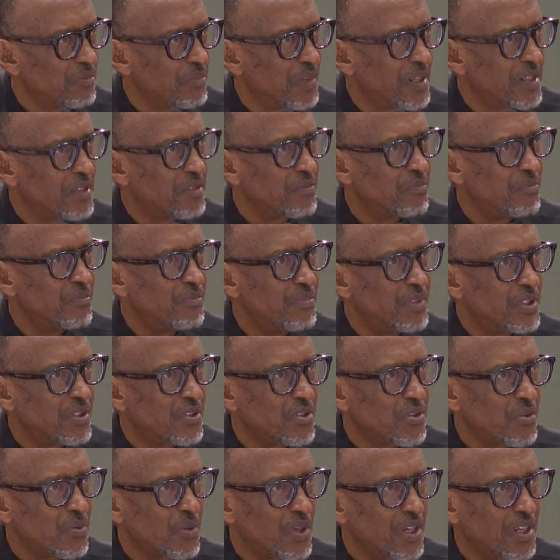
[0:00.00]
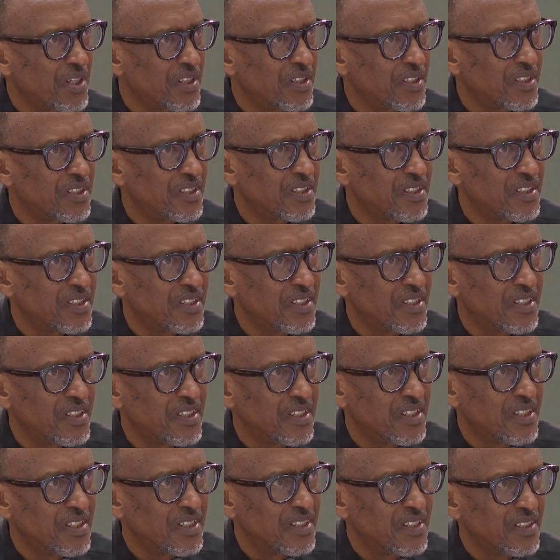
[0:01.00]
but be sure
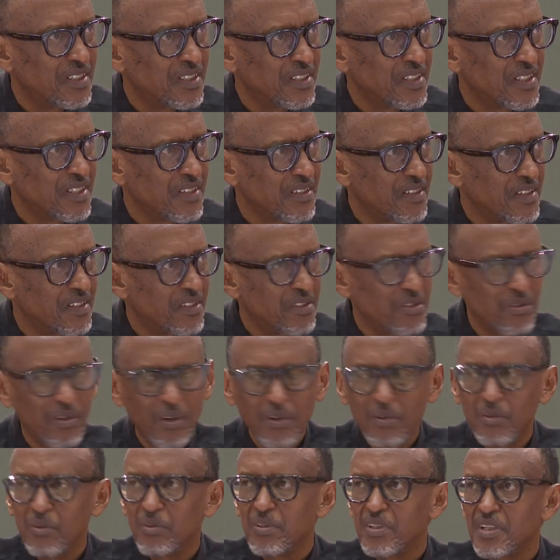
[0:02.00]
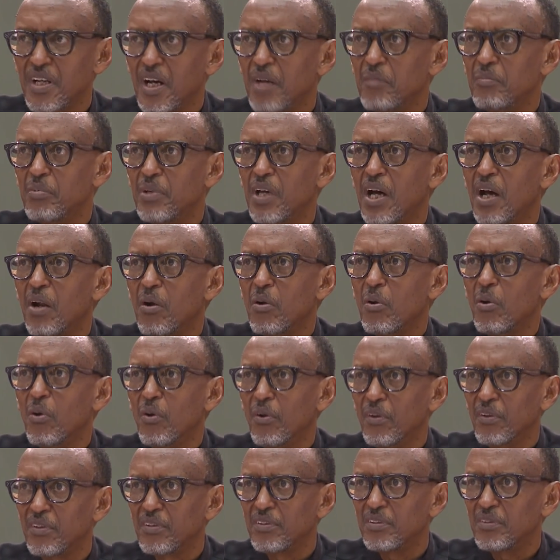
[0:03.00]
that you are not happy
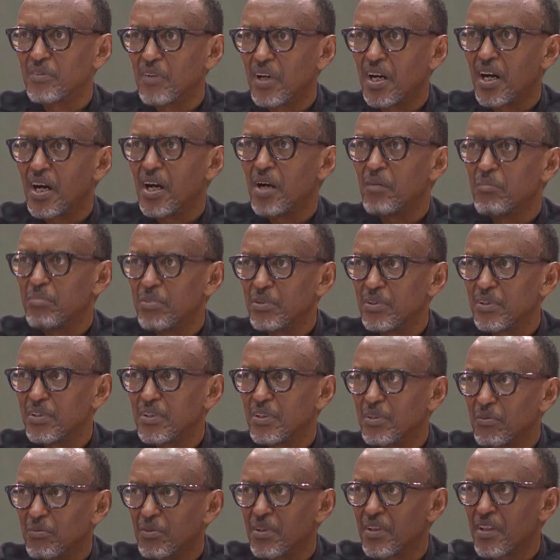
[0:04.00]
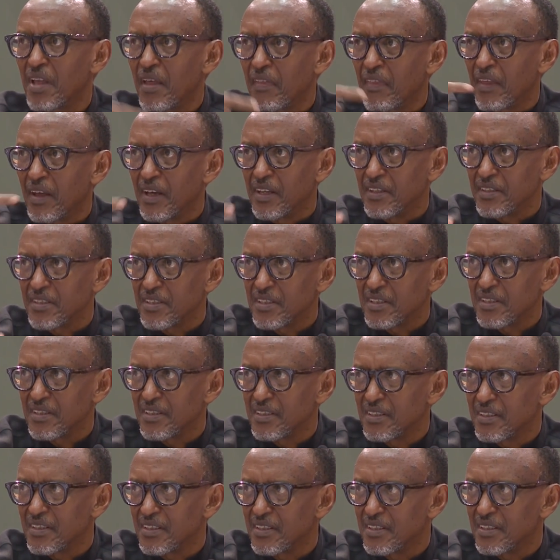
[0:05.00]
alone. You are happy with others.
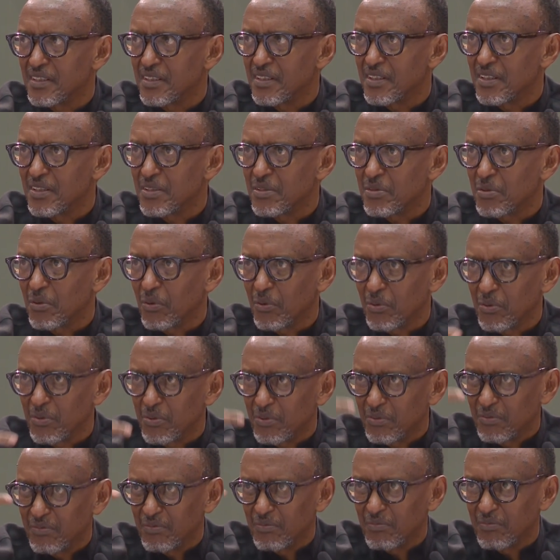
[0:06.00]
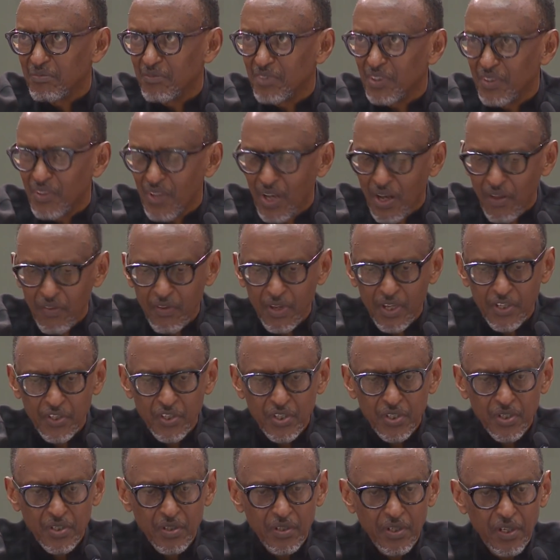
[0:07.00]
So, the
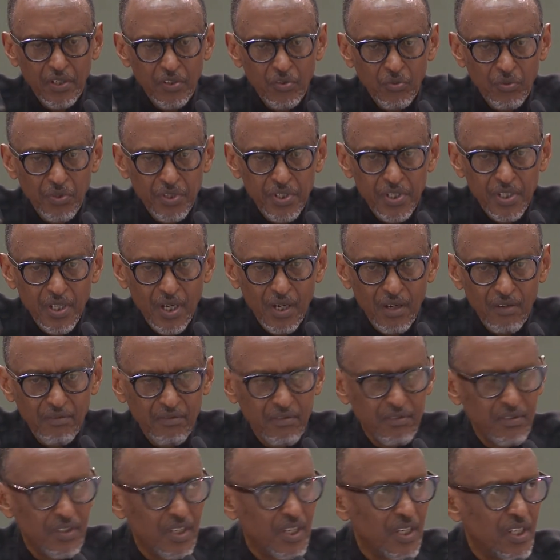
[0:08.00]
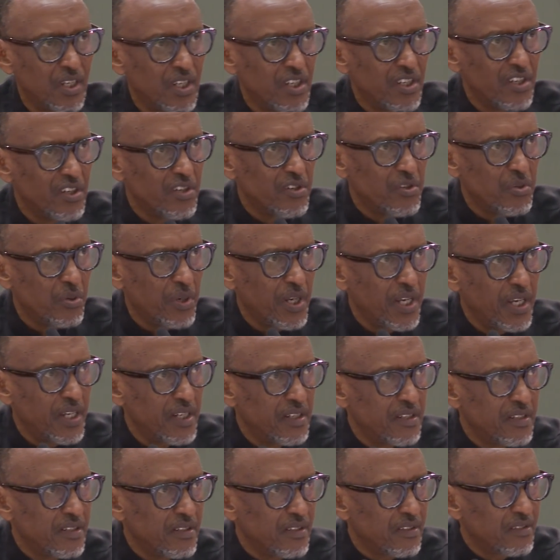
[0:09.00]
others that we serve. To
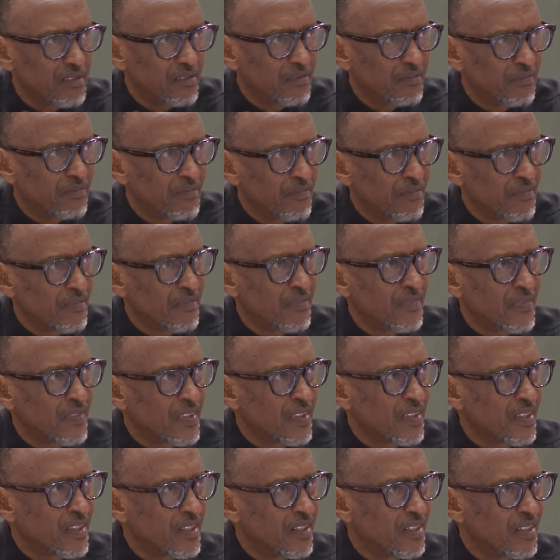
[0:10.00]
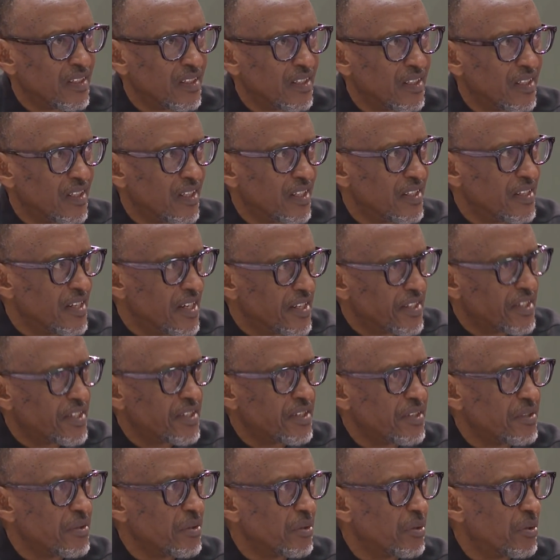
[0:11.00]
end, I
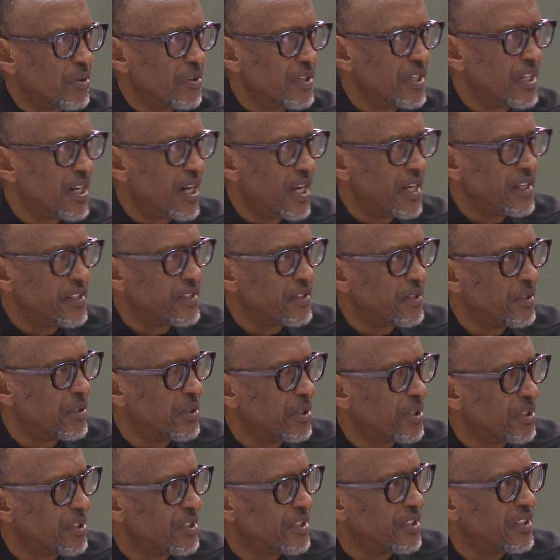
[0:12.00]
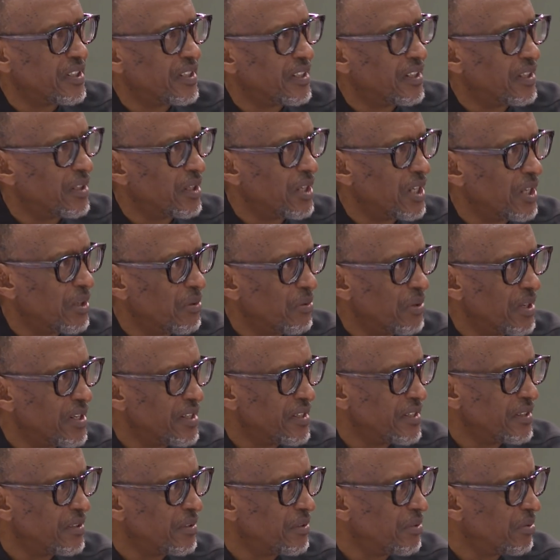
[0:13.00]
just, on a lighter note, I
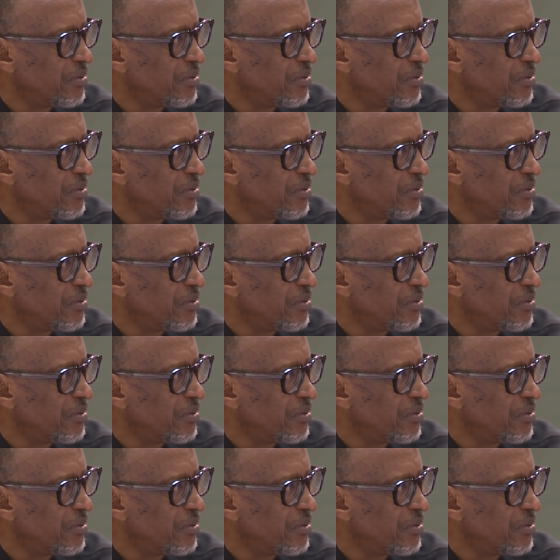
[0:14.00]
wanted